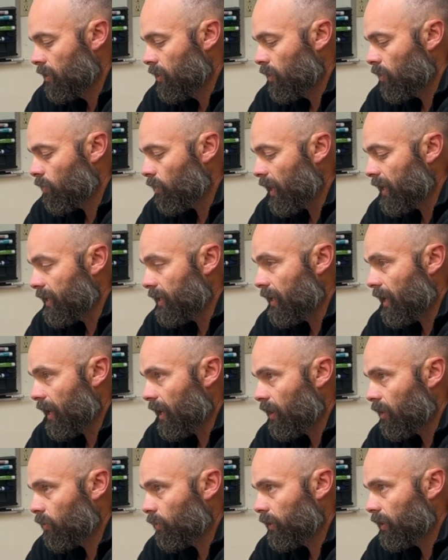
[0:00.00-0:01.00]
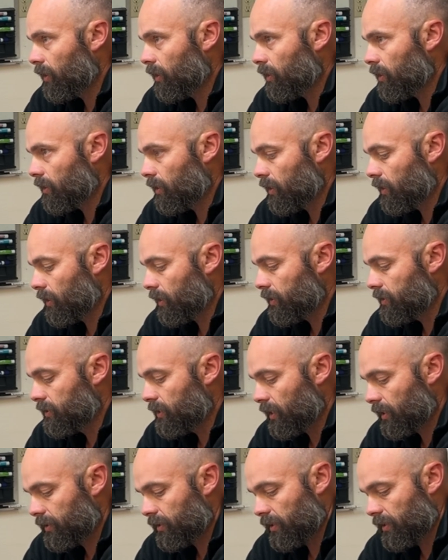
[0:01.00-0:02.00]
Right now, we are
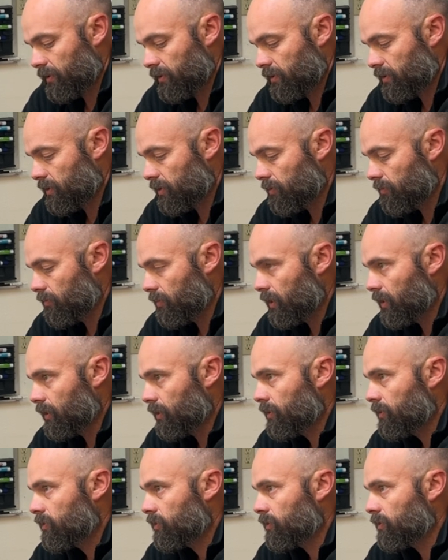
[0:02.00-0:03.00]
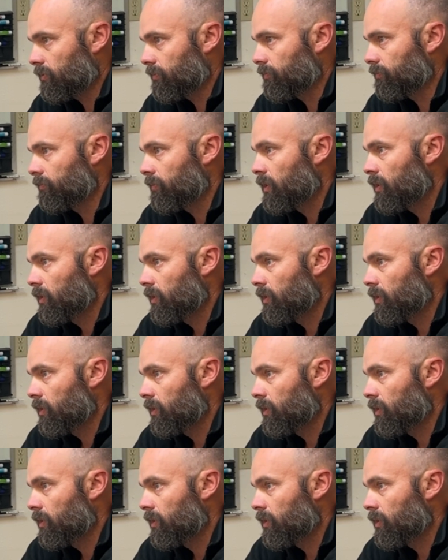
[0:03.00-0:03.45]
conducting some